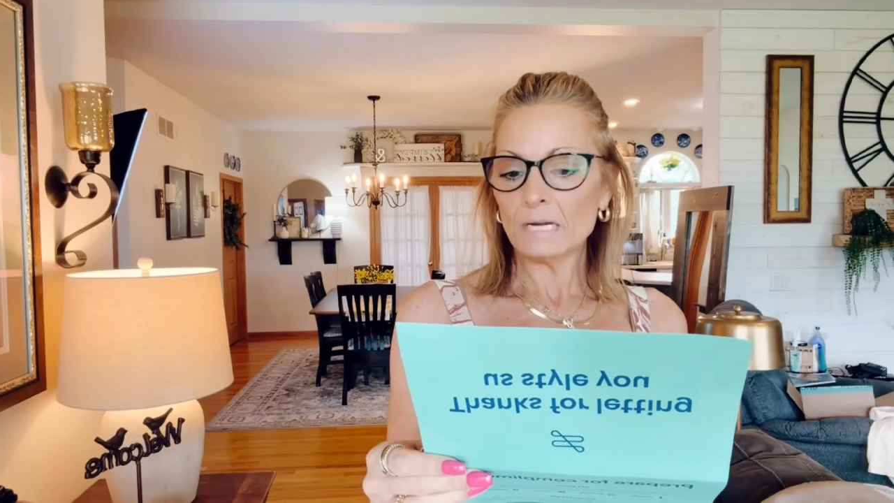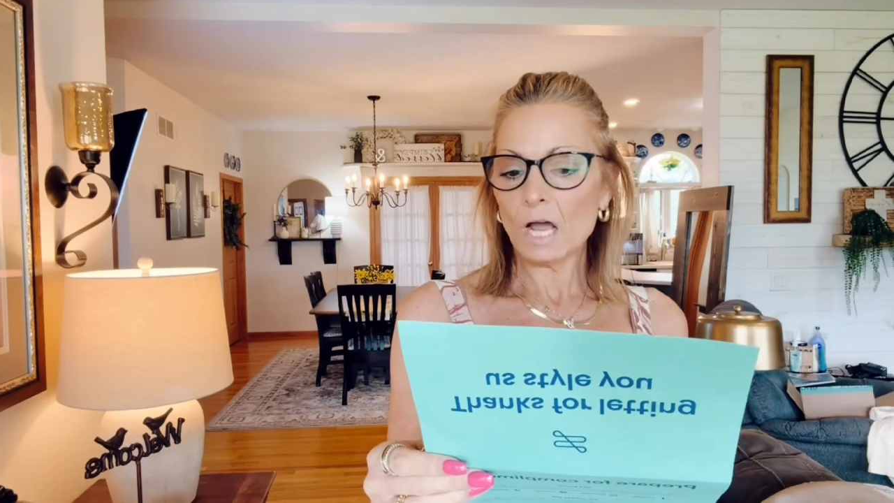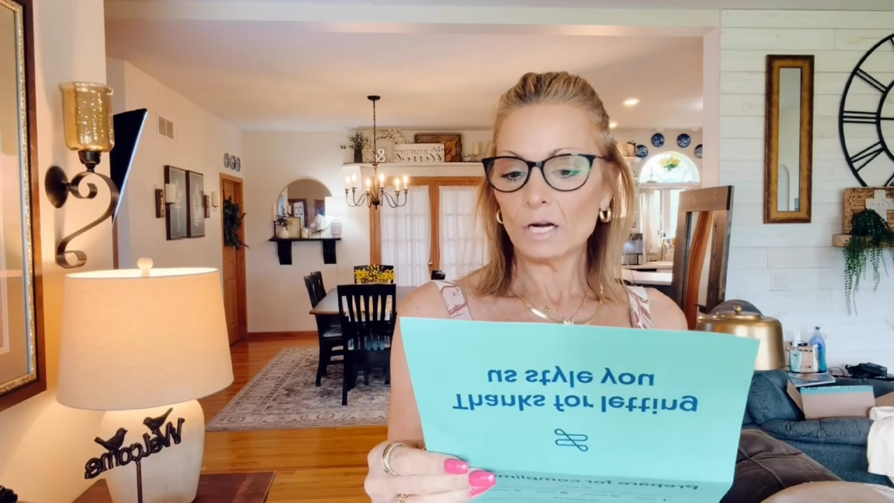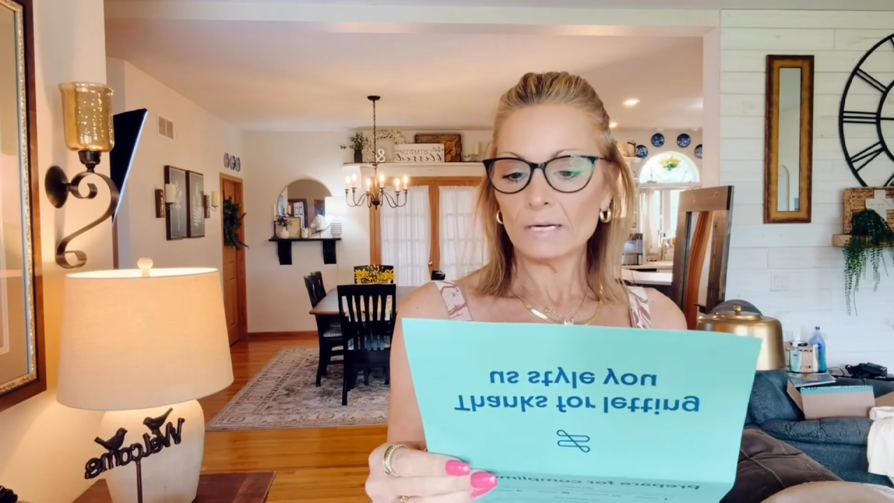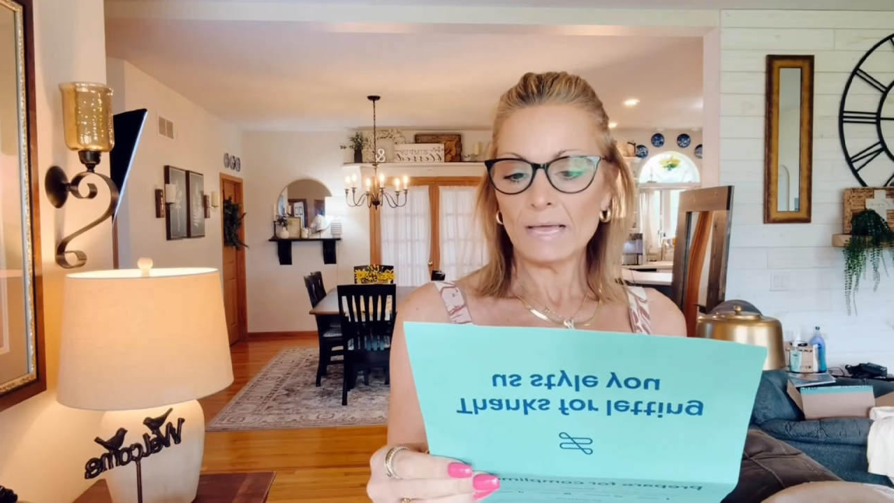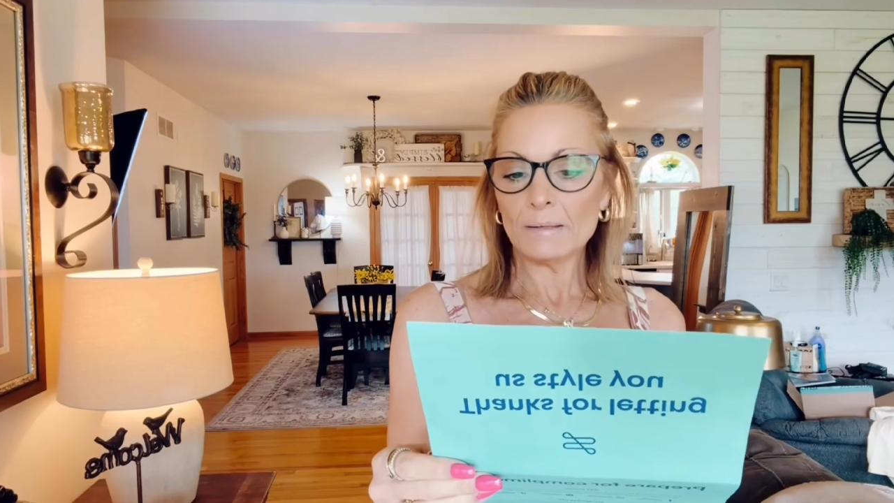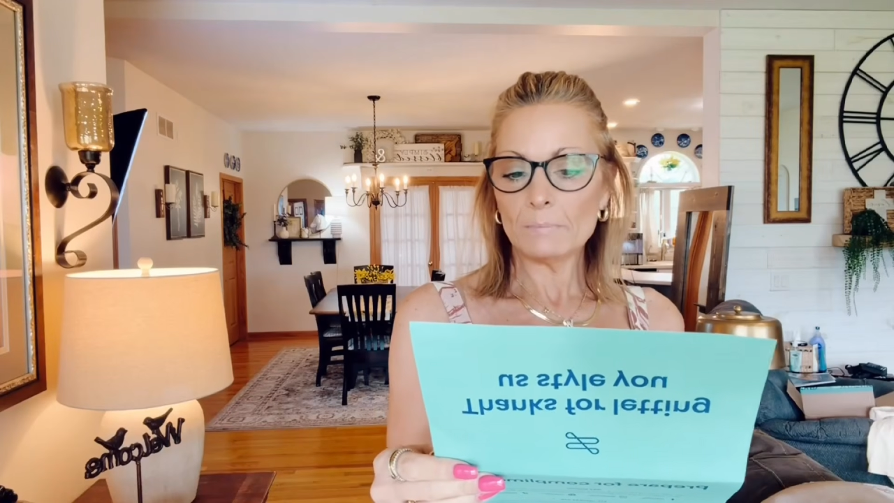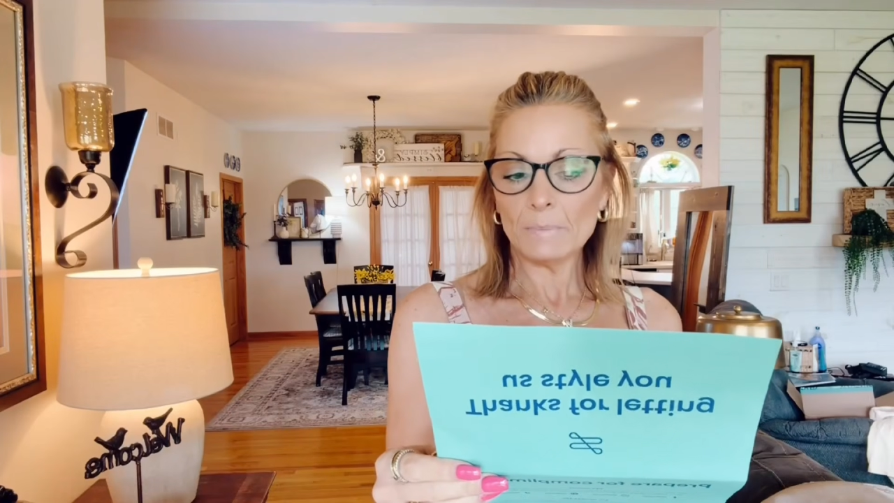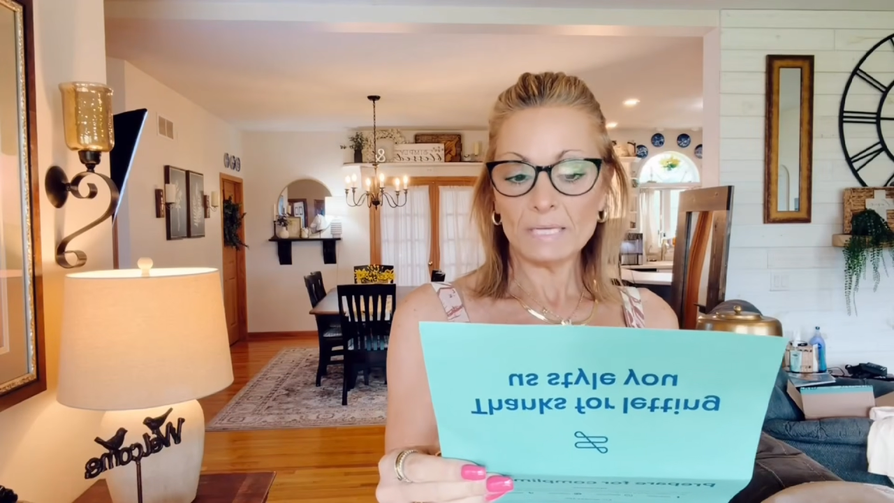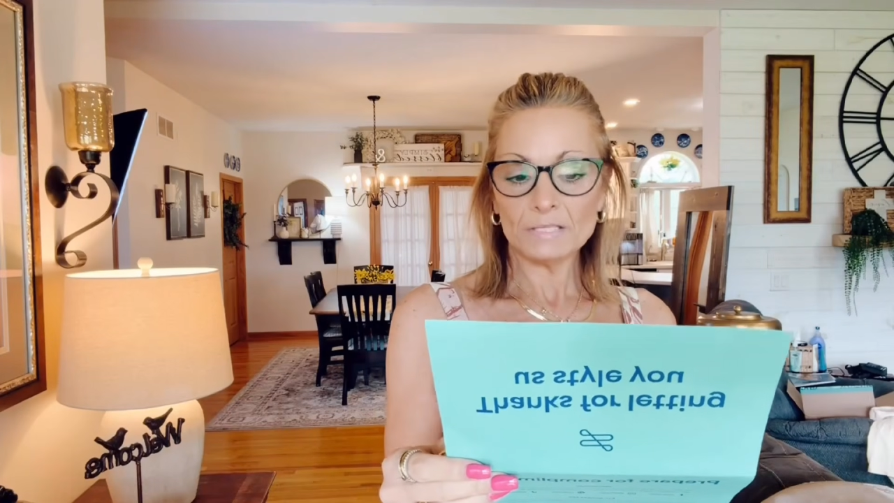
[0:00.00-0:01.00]
Arnette
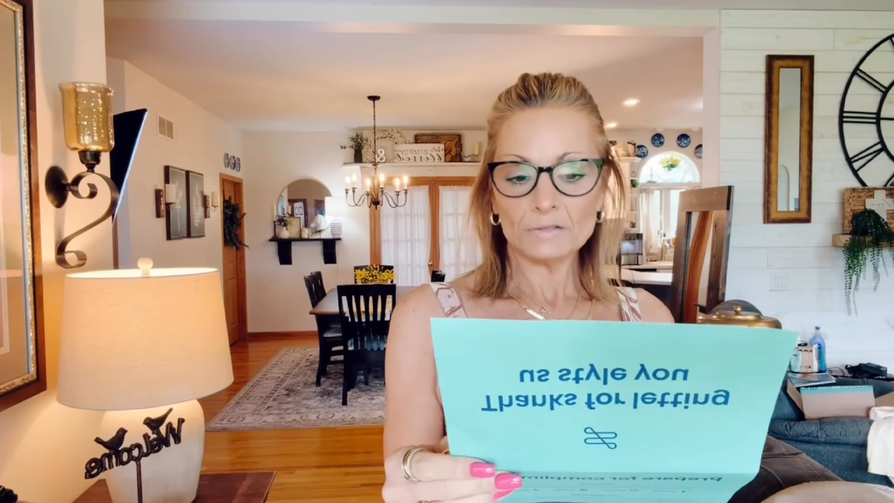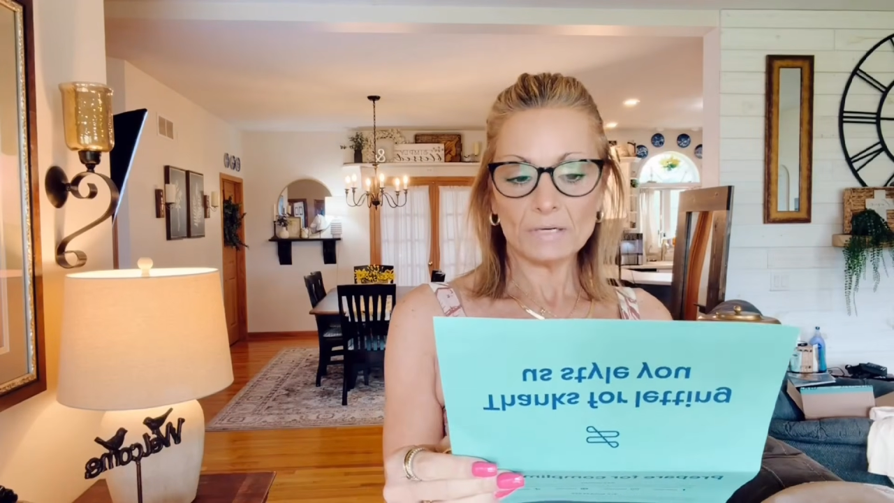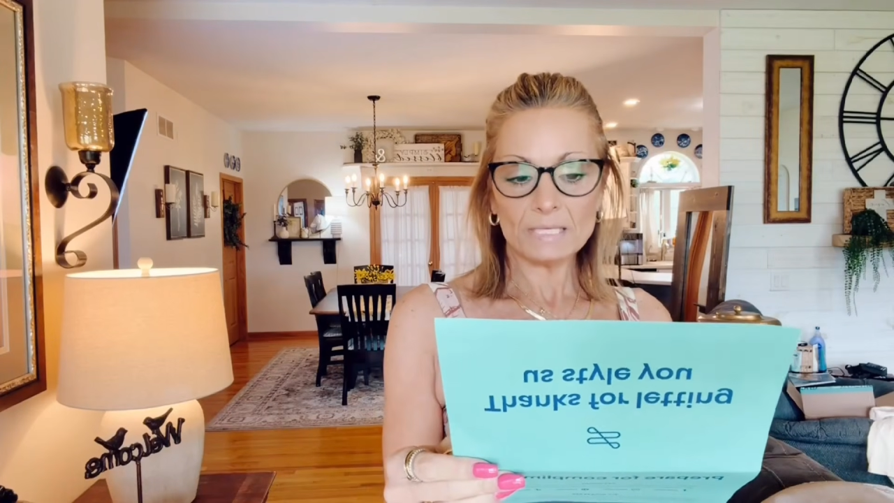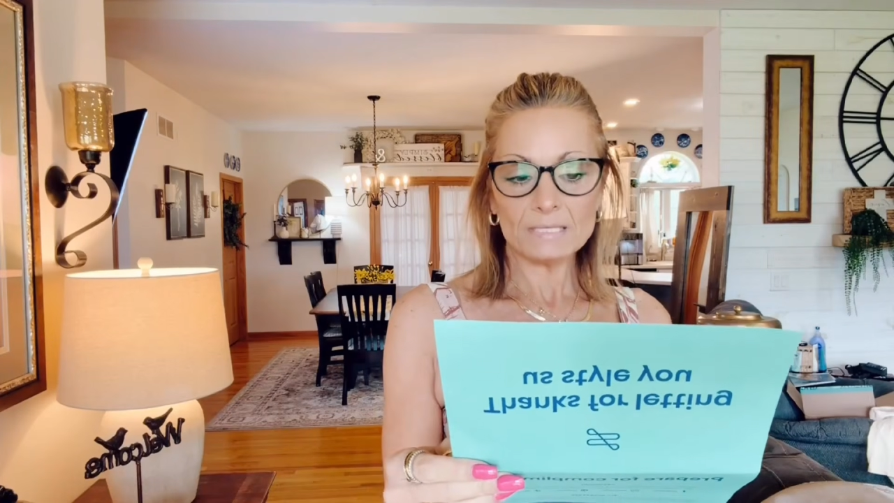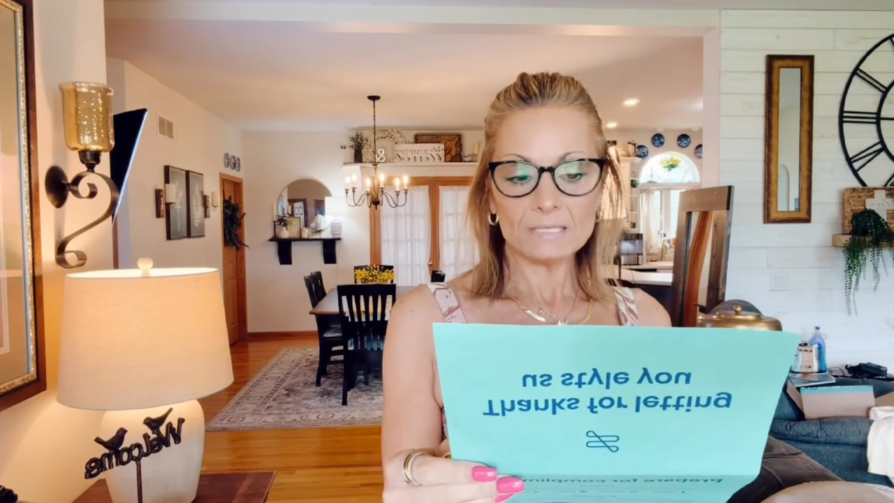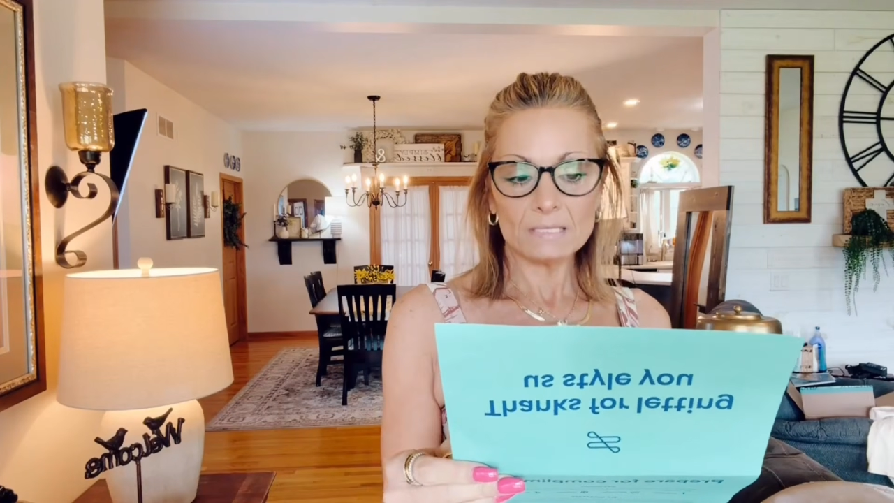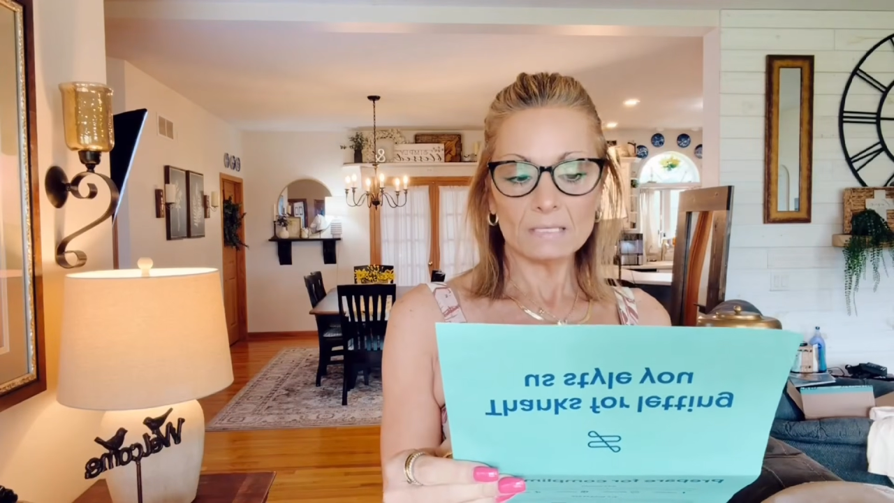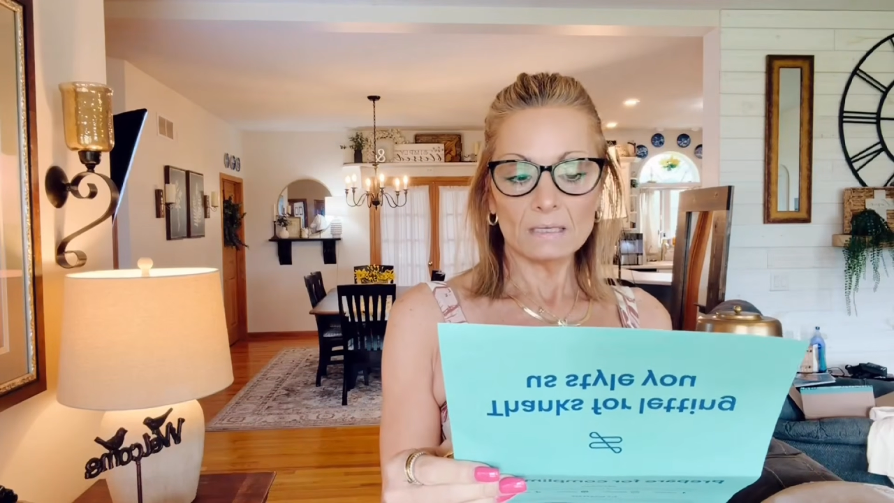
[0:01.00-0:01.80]
midi dress